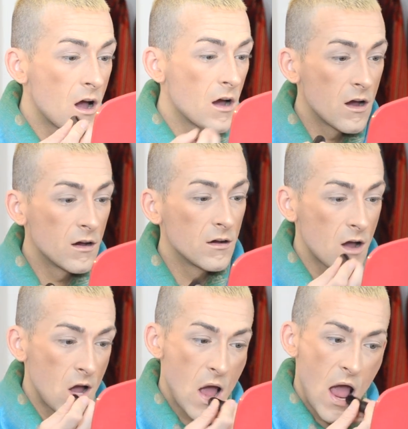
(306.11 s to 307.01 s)
to be curling
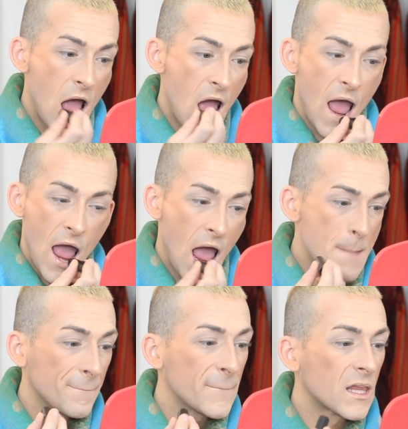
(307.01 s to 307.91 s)
my eyelashes
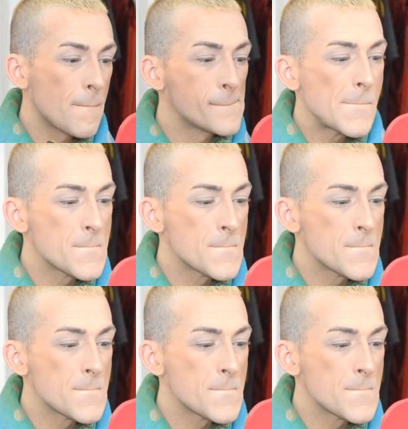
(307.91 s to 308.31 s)
using a